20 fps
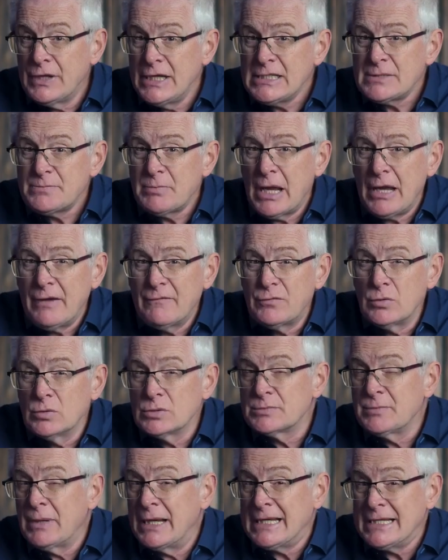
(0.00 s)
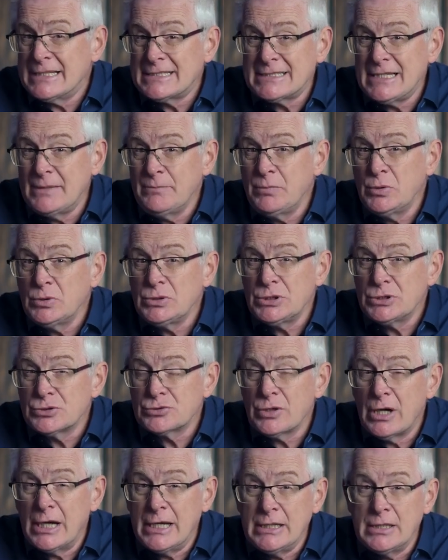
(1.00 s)
These platforms make it simple to
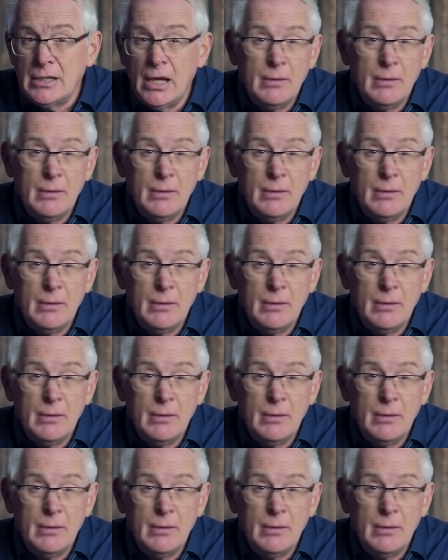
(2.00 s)
trade,